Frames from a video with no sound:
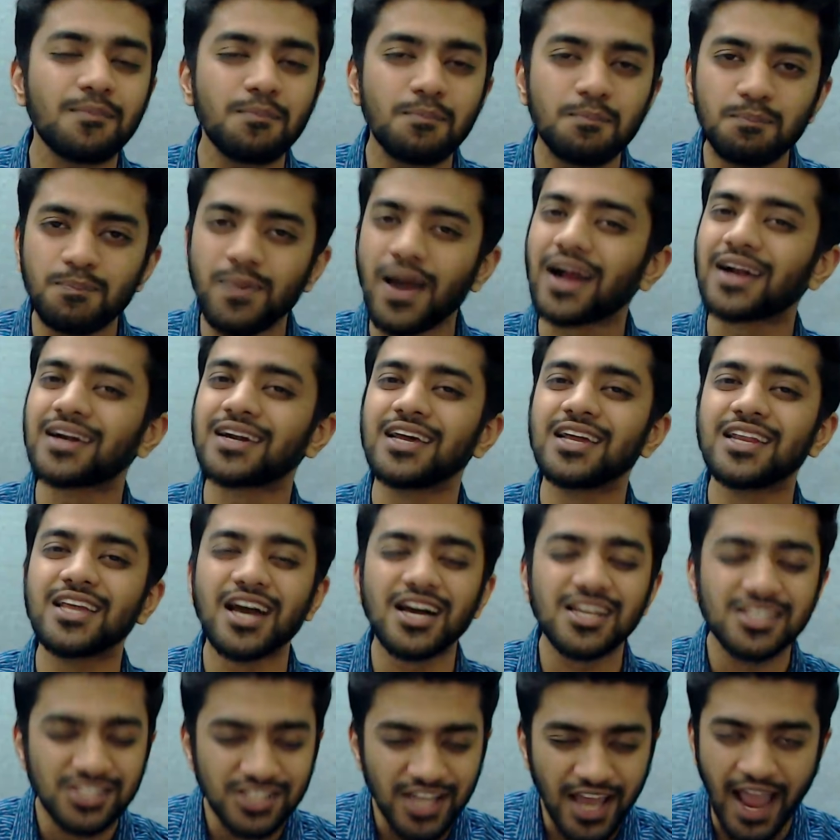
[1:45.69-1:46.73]
bacteria
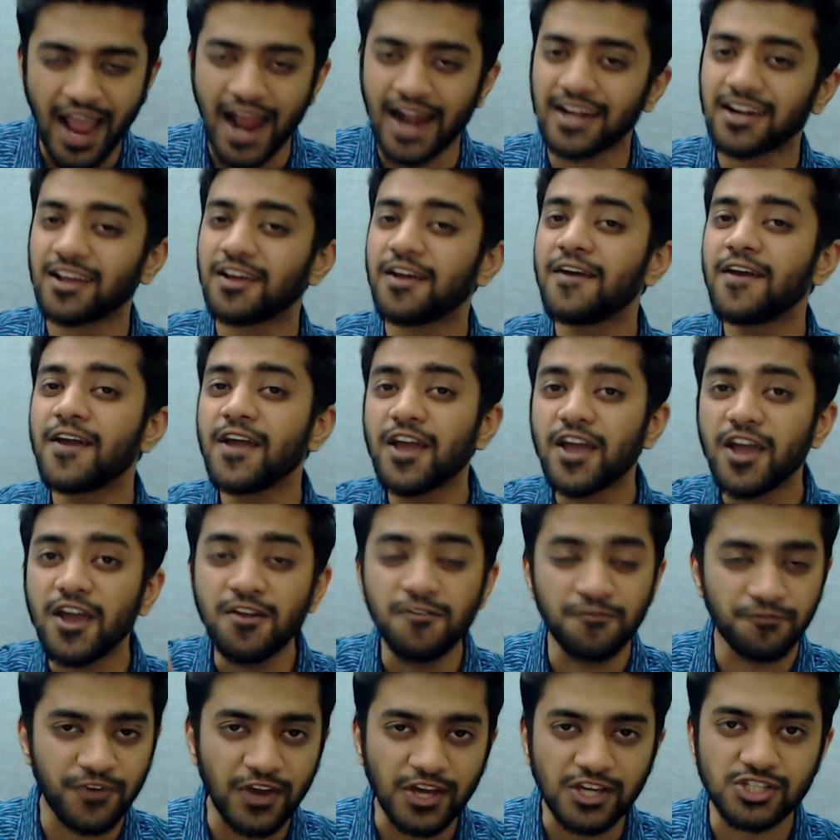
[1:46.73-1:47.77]
and
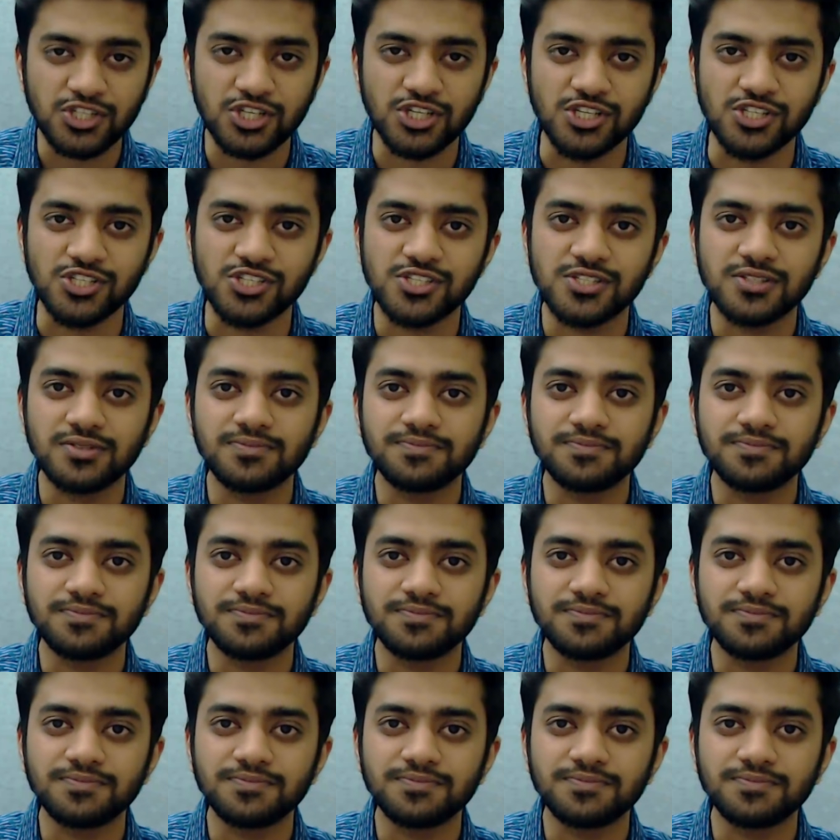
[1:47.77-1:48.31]
infections.